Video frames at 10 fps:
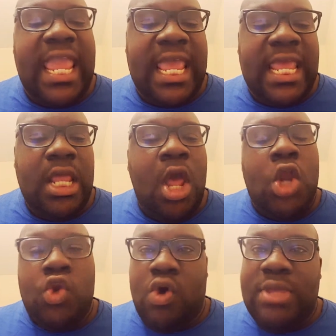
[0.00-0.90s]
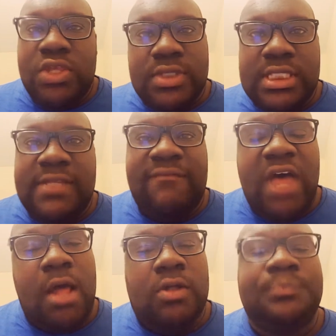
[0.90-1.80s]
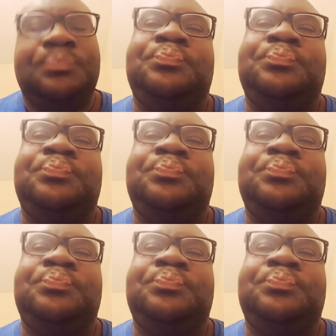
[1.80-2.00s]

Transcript: and Norman uses the phone.